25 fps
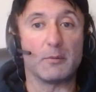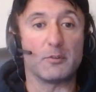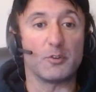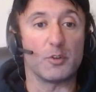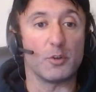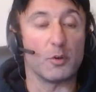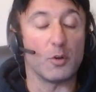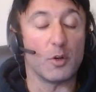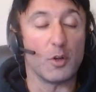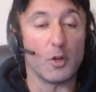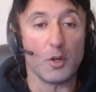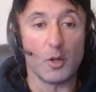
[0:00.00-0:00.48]

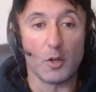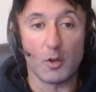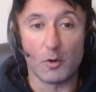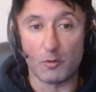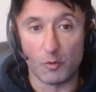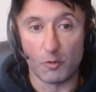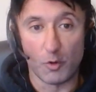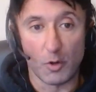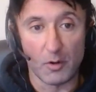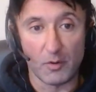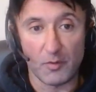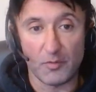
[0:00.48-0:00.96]
to
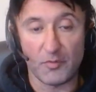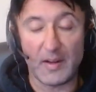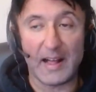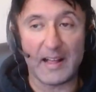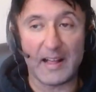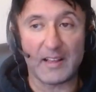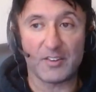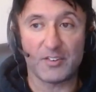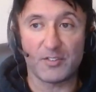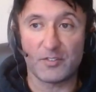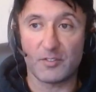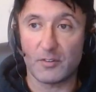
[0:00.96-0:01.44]
run
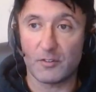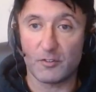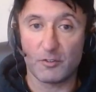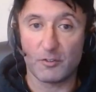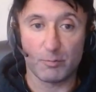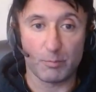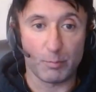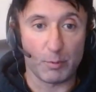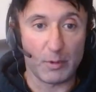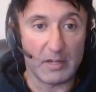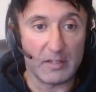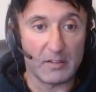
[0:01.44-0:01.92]
fast,
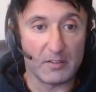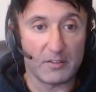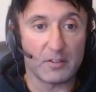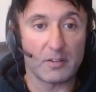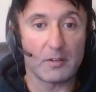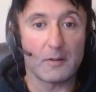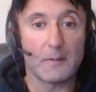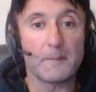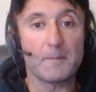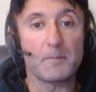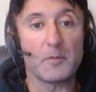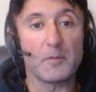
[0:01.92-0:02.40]
sprint,
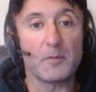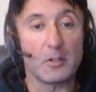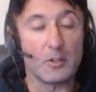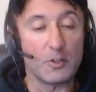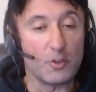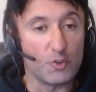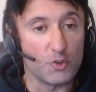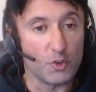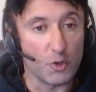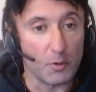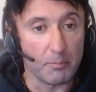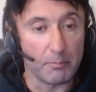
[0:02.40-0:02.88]

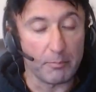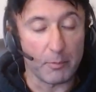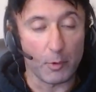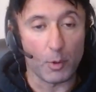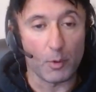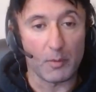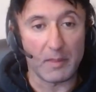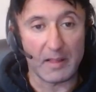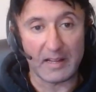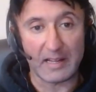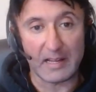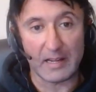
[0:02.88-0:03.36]
jump,
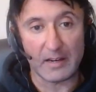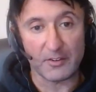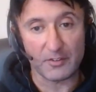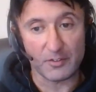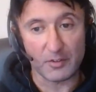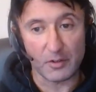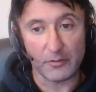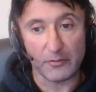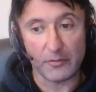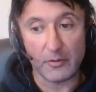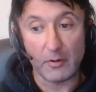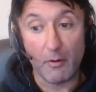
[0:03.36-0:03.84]
all that kind of
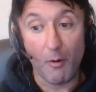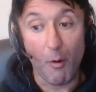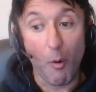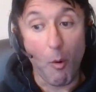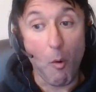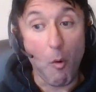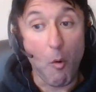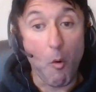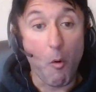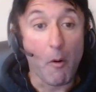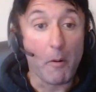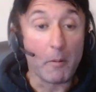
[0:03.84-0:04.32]
stuff.
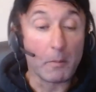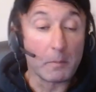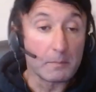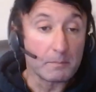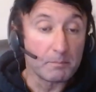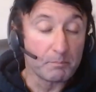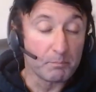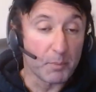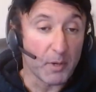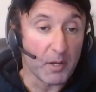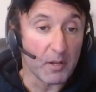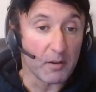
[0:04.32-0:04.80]

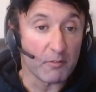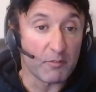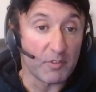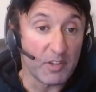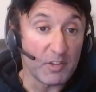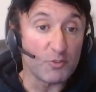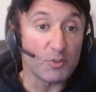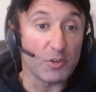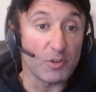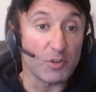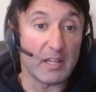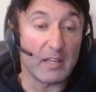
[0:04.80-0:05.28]
But
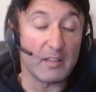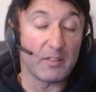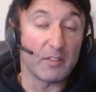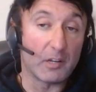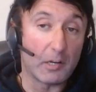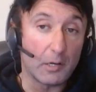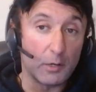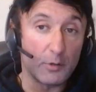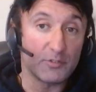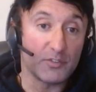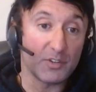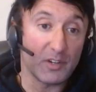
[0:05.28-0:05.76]
visually, the
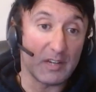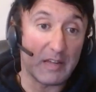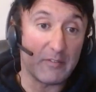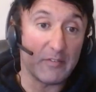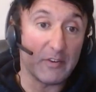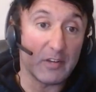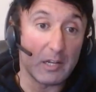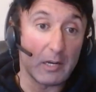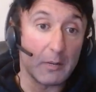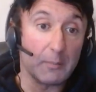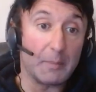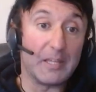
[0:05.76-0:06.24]
glutes are never
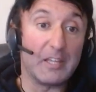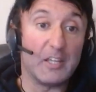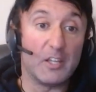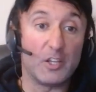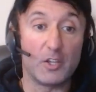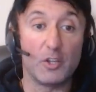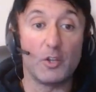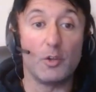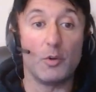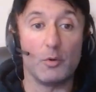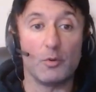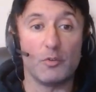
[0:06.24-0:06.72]
going to be
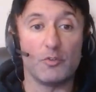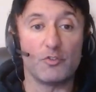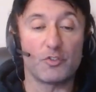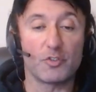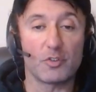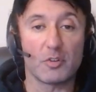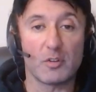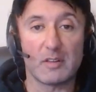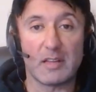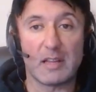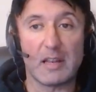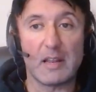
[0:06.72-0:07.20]

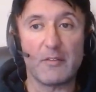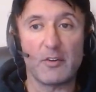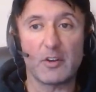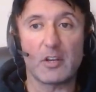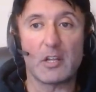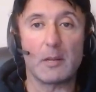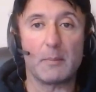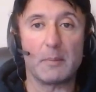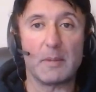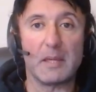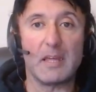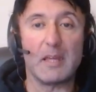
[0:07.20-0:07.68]
huge. They're never going
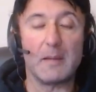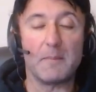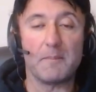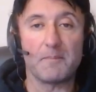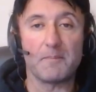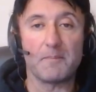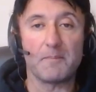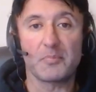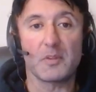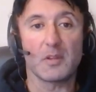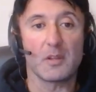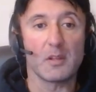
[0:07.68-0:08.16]
to be,
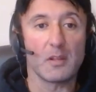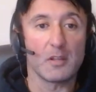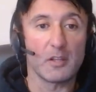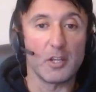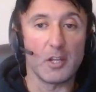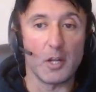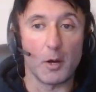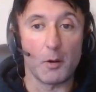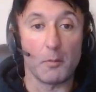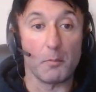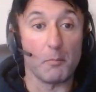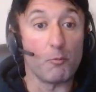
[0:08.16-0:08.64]
you
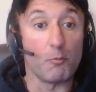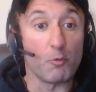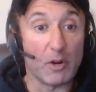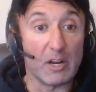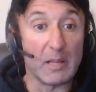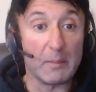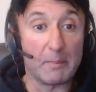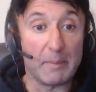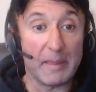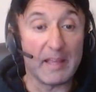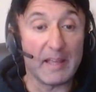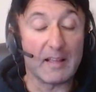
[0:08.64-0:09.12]
know,
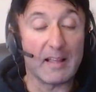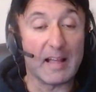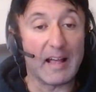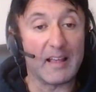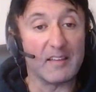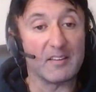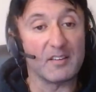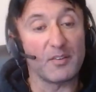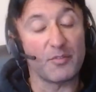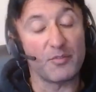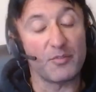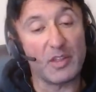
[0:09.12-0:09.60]
really big,
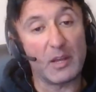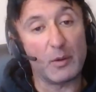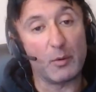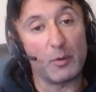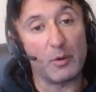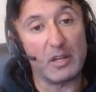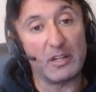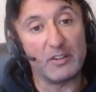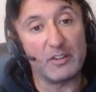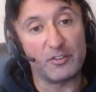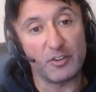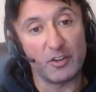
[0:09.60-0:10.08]
as if they were
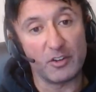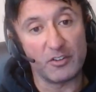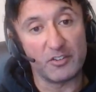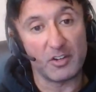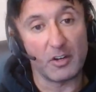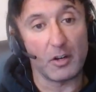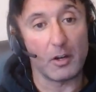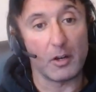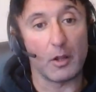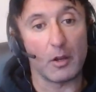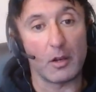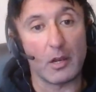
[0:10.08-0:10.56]

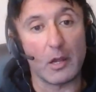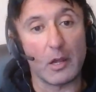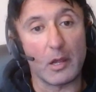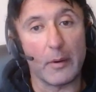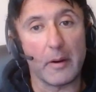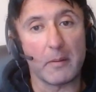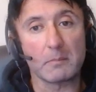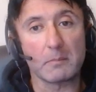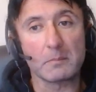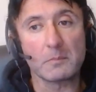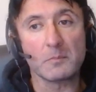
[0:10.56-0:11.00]
inserted a lot lower.